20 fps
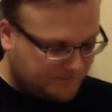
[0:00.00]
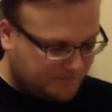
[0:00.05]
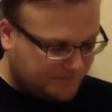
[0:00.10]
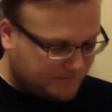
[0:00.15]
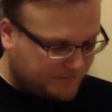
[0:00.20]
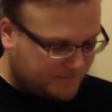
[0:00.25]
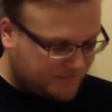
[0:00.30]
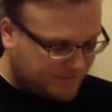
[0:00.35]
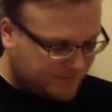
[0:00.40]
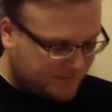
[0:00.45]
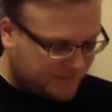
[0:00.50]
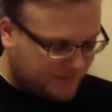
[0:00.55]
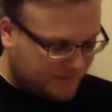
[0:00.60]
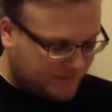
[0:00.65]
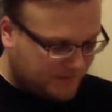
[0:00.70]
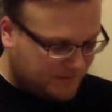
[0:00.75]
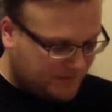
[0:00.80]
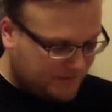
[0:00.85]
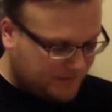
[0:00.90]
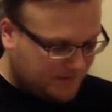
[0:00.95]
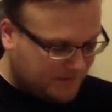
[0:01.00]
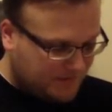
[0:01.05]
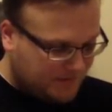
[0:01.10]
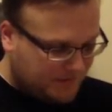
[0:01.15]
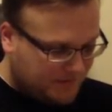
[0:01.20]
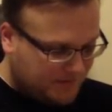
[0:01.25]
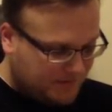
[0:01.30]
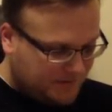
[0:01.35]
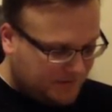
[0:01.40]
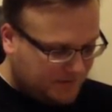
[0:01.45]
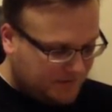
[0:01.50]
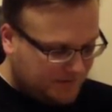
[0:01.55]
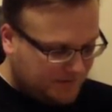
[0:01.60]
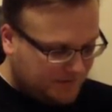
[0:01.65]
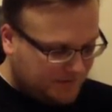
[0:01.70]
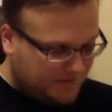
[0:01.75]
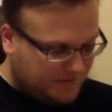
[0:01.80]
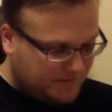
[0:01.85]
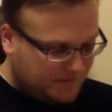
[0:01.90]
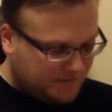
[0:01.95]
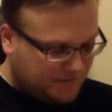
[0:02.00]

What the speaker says: Nobody speaks.